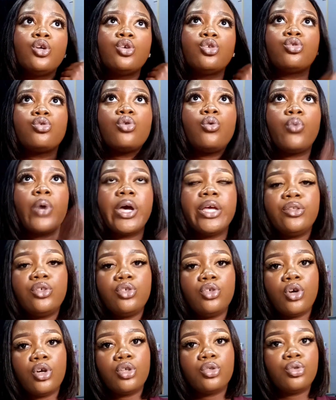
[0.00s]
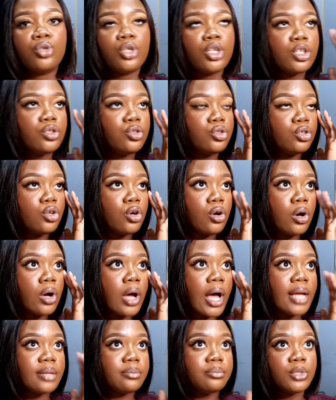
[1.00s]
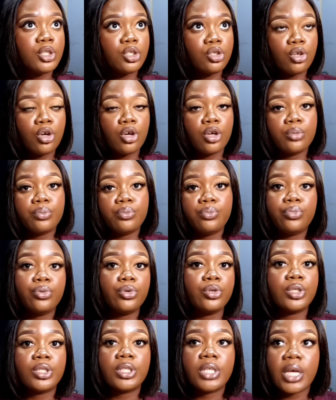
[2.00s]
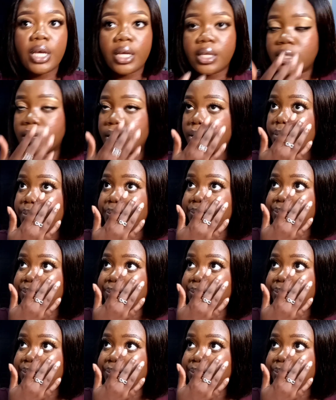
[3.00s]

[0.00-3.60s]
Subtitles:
so when you're doing your admission process,